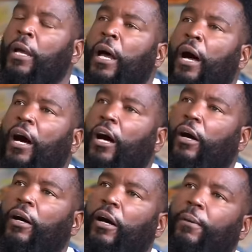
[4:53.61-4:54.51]
Right. Uh,
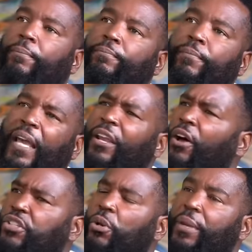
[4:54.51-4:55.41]
um, and
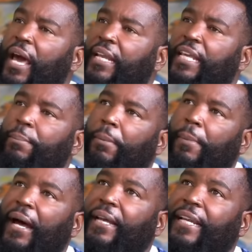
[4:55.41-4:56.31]
also, we got to keep in
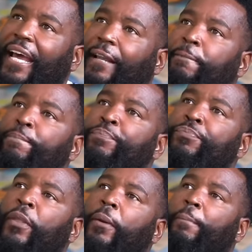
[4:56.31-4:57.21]
mind that
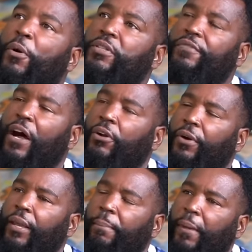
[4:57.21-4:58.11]
most of our
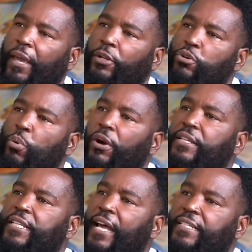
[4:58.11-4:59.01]
great men who were
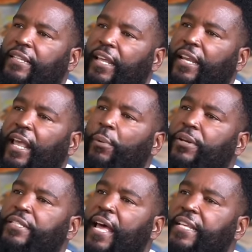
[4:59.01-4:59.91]
assassinated, they were
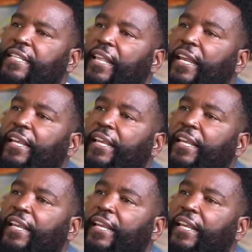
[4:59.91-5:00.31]
assassinated